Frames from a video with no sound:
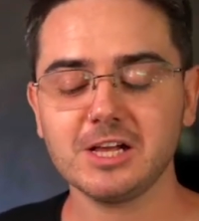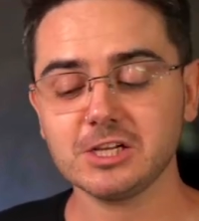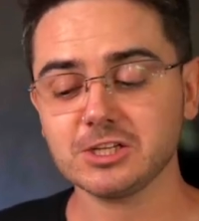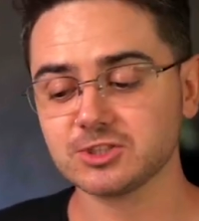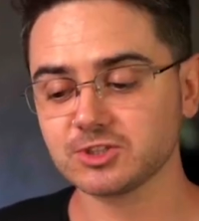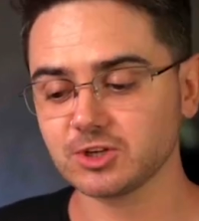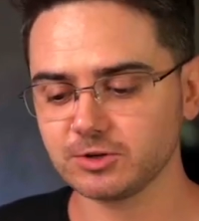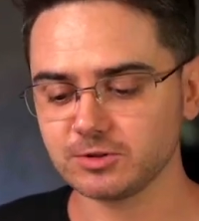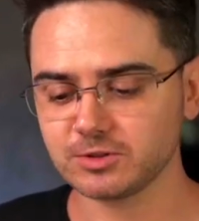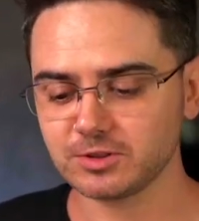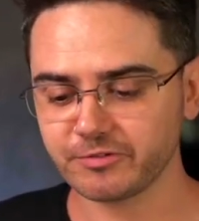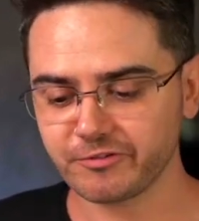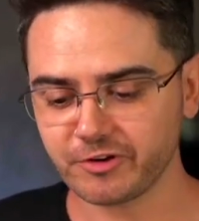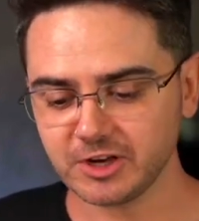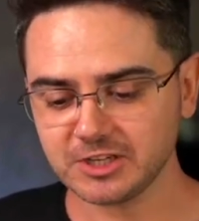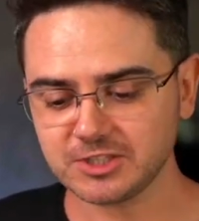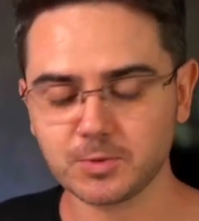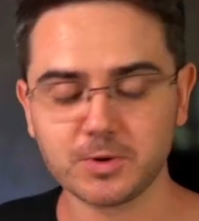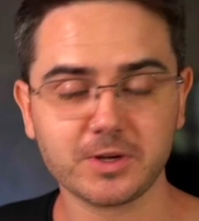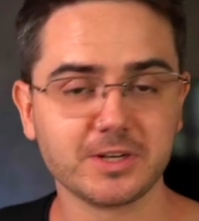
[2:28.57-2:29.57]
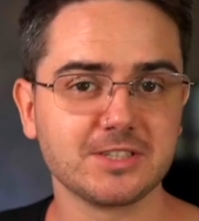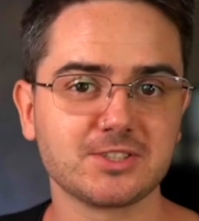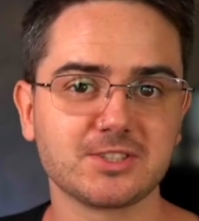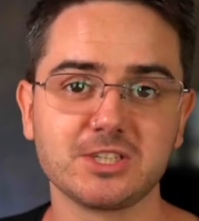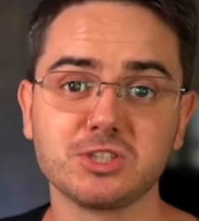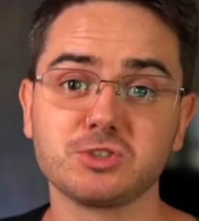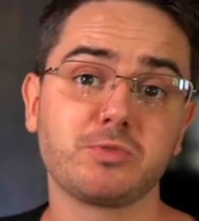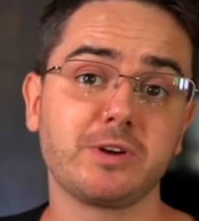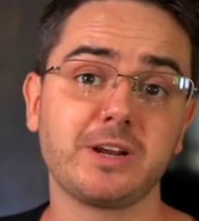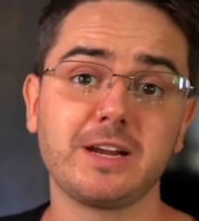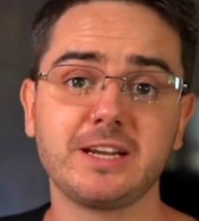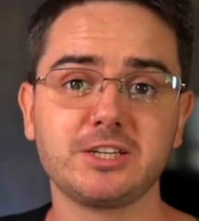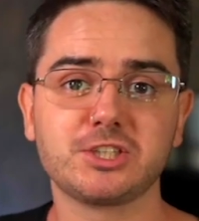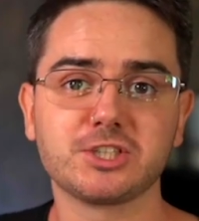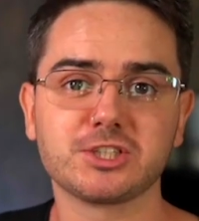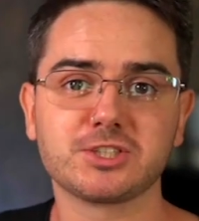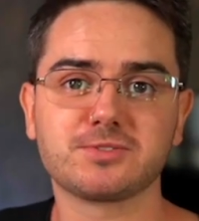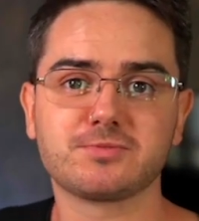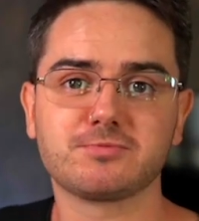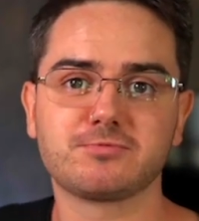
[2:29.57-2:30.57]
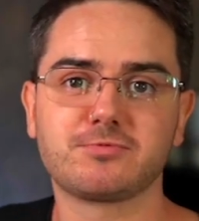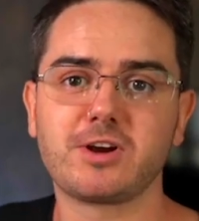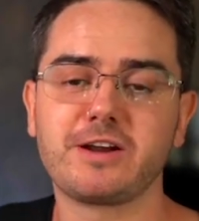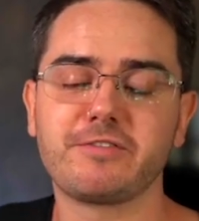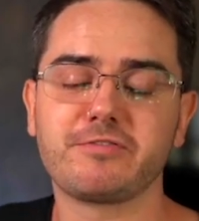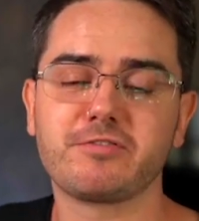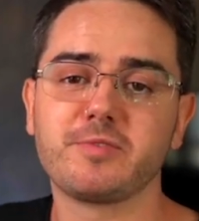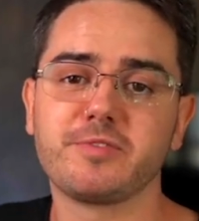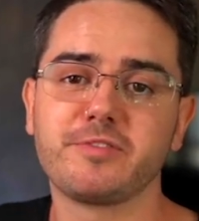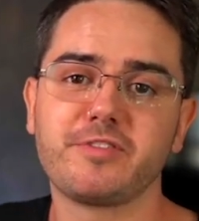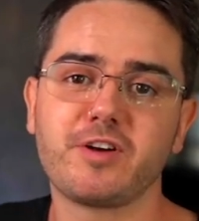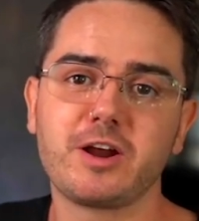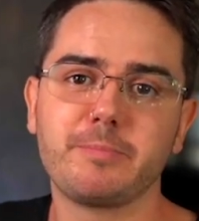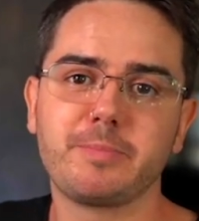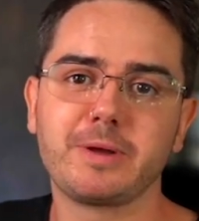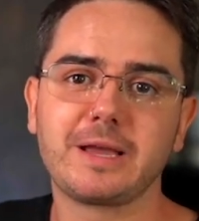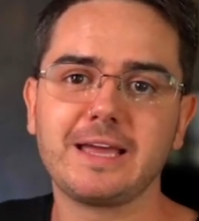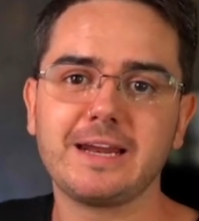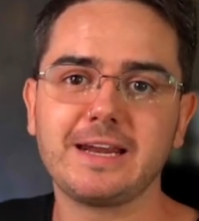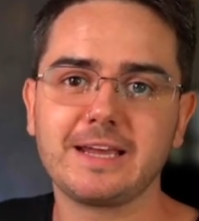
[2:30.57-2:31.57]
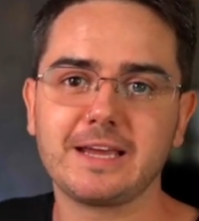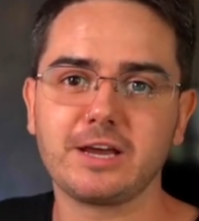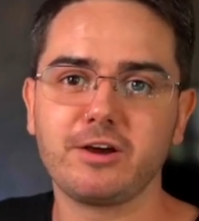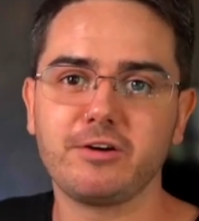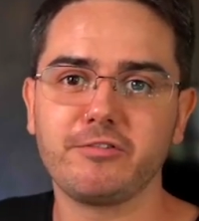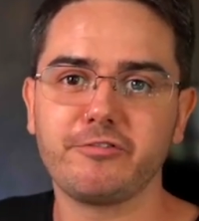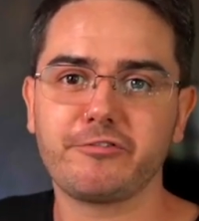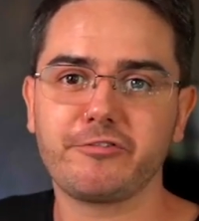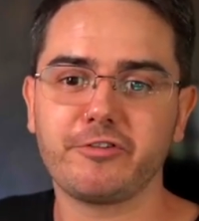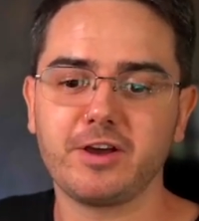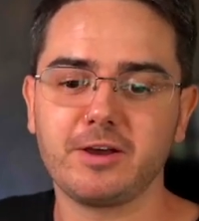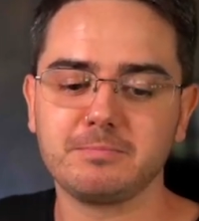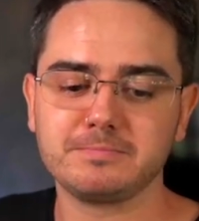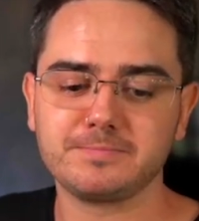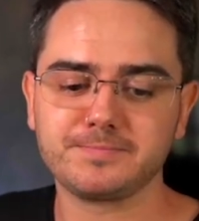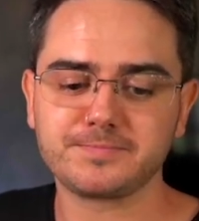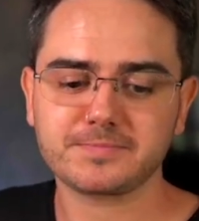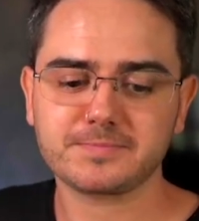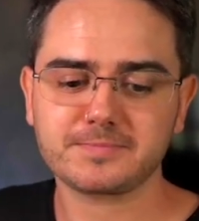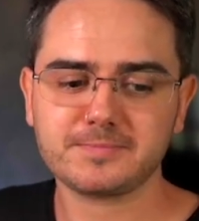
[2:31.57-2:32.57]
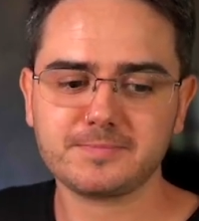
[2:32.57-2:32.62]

So the first one is, is really just right from the very beginning of um,